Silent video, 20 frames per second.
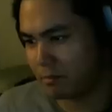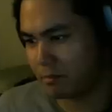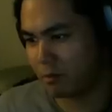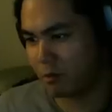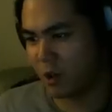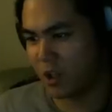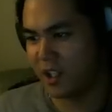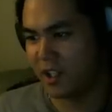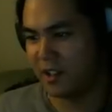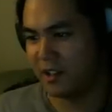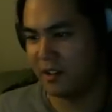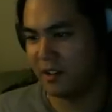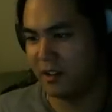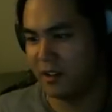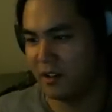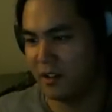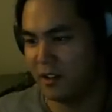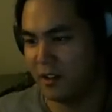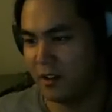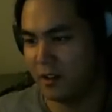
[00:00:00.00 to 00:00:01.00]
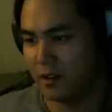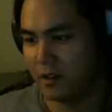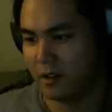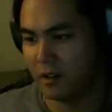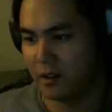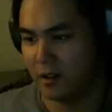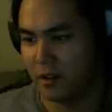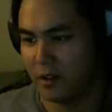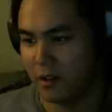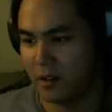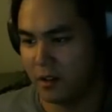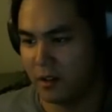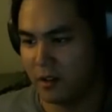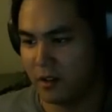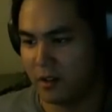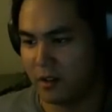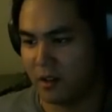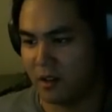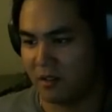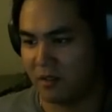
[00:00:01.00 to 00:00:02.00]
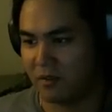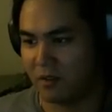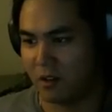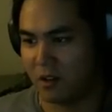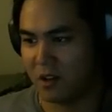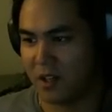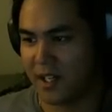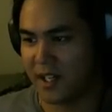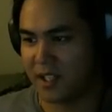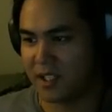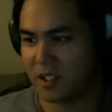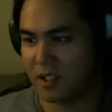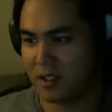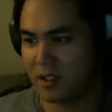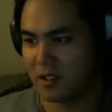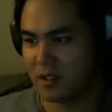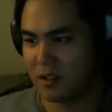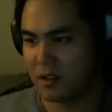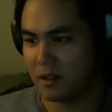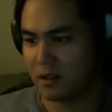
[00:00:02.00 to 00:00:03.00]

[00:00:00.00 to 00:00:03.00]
what? There are four X's?